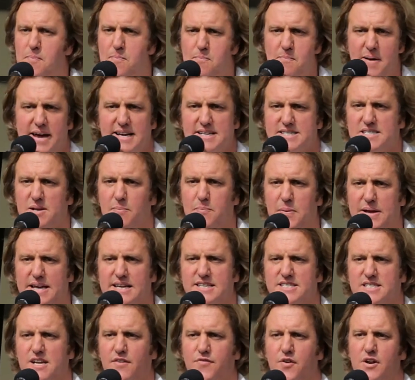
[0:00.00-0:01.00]
Makes the
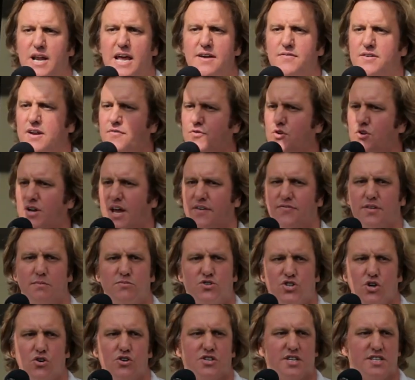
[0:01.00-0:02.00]
biggest difference. Even if you give
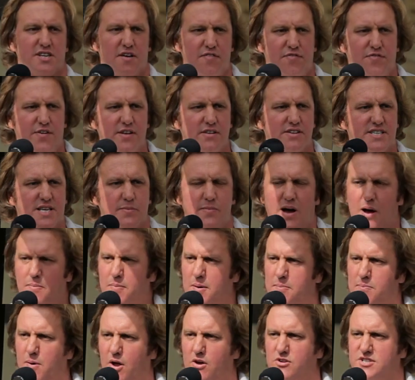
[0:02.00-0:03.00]
them juices, it fills them
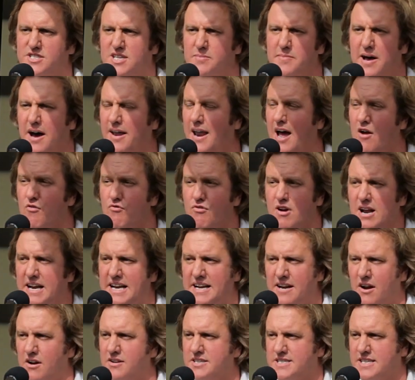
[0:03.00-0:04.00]
up, it bloats them out. I
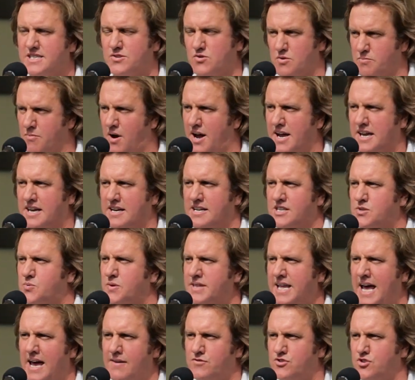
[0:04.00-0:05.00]
really notice this with my kids
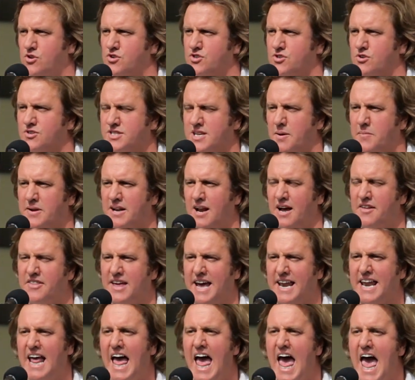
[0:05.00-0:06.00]
when they have juice or something like
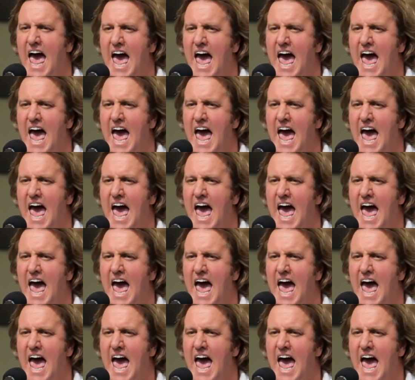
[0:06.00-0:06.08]
that.